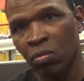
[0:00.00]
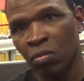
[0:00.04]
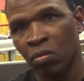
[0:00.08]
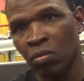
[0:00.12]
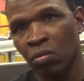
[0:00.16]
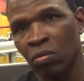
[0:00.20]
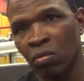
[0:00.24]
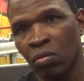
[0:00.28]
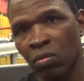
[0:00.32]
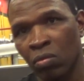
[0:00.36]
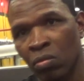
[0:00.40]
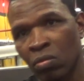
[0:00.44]

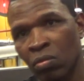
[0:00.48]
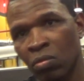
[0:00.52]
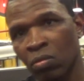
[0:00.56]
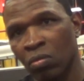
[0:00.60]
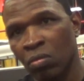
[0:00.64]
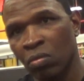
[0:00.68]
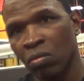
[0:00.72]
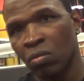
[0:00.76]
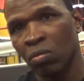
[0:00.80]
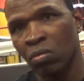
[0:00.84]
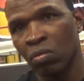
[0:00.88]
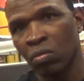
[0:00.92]
I looked at
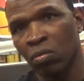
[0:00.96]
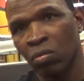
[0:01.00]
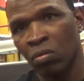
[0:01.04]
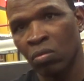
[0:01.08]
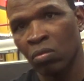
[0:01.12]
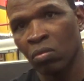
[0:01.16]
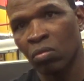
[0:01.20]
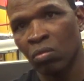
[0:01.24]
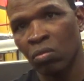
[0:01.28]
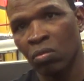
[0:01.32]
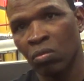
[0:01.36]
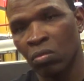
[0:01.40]
the world
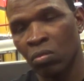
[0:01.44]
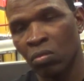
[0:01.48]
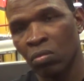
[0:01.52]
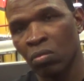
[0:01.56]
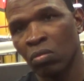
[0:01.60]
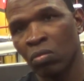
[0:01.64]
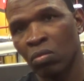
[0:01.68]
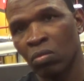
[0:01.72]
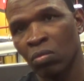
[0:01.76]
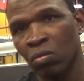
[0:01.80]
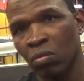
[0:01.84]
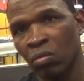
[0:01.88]
kind of
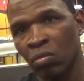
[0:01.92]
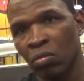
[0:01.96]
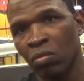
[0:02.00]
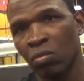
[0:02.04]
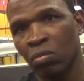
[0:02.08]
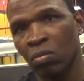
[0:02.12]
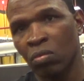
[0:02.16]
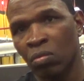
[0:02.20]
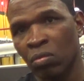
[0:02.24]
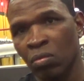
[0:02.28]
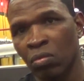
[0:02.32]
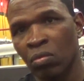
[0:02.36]
more from like an
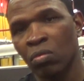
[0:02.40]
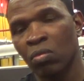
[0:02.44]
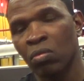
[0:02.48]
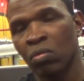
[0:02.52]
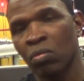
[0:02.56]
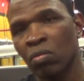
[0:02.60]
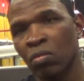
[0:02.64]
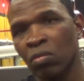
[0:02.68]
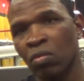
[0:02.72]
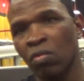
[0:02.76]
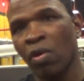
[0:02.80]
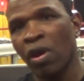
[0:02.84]
old school
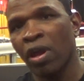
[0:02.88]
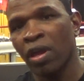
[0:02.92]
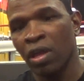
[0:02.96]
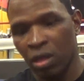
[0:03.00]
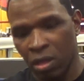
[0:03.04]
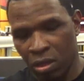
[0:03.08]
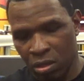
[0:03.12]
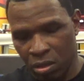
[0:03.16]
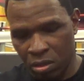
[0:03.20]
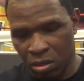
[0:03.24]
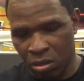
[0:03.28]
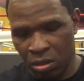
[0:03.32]
perspective, but I
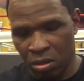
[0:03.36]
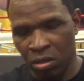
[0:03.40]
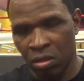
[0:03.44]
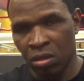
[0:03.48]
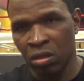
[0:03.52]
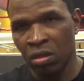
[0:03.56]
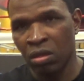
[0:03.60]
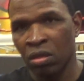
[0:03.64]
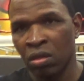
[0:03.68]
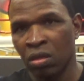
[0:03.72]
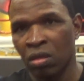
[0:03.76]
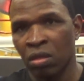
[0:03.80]
was still
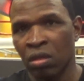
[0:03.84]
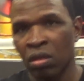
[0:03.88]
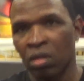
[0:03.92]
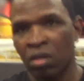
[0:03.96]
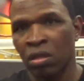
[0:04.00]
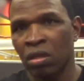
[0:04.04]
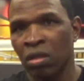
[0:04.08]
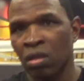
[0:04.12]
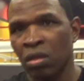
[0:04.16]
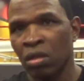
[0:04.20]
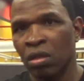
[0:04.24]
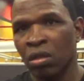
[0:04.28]
living in
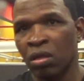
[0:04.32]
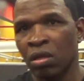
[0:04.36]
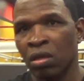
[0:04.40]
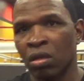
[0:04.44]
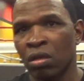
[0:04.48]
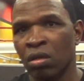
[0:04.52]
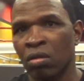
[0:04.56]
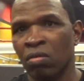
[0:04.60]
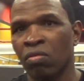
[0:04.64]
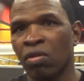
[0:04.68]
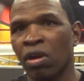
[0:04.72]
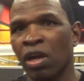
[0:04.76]
this day and
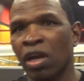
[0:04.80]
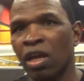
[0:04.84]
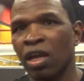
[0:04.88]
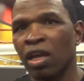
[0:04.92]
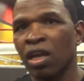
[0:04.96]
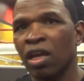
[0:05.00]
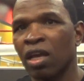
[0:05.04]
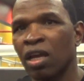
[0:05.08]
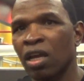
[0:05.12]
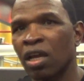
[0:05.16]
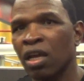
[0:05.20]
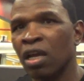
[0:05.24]
age, so.
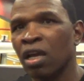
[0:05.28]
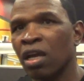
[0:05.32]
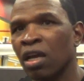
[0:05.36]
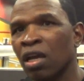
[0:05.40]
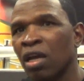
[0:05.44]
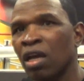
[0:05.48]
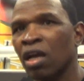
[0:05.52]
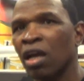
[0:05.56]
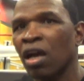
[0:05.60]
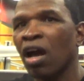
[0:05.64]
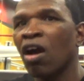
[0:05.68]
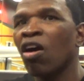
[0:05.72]
It
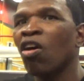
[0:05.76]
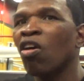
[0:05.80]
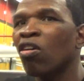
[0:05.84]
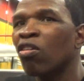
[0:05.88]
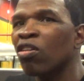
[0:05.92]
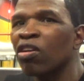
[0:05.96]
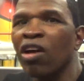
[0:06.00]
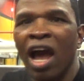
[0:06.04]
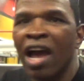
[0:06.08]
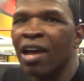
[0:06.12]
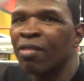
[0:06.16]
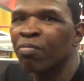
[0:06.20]
was, it,
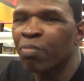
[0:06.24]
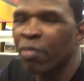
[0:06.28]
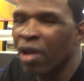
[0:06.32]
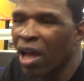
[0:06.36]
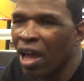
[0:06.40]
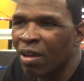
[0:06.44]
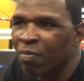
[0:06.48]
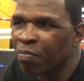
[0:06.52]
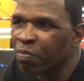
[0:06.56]
oh, I,